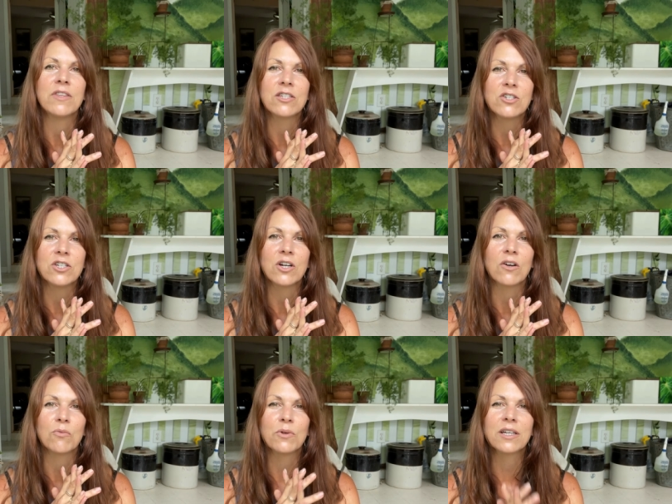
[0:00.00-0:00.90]
this
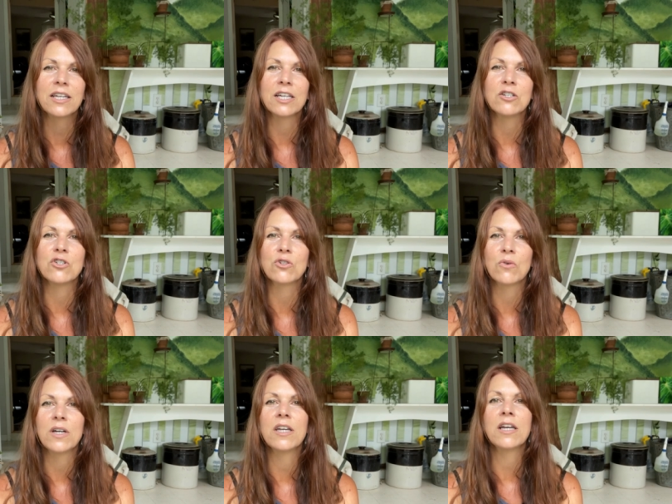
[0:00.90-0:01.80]
year really
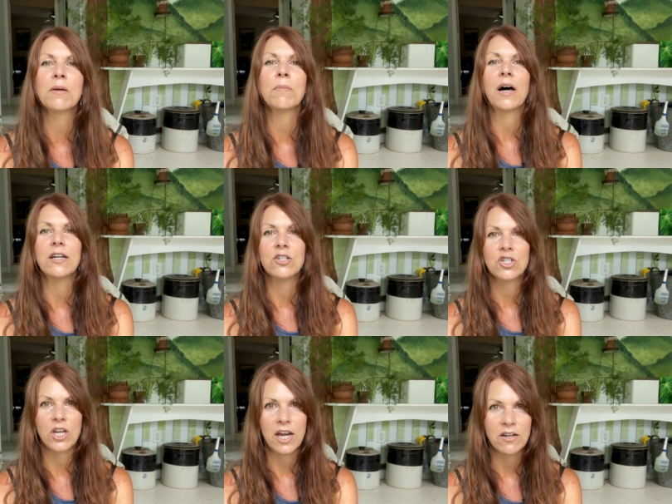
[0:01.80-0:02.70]
enjoying my
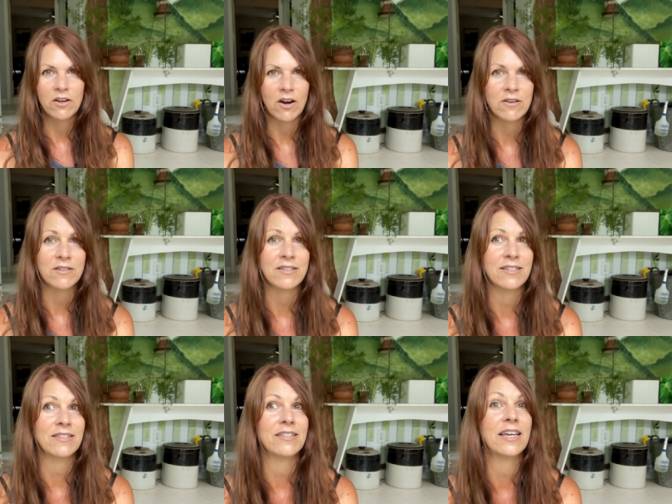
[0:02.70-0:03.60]
shade gardens.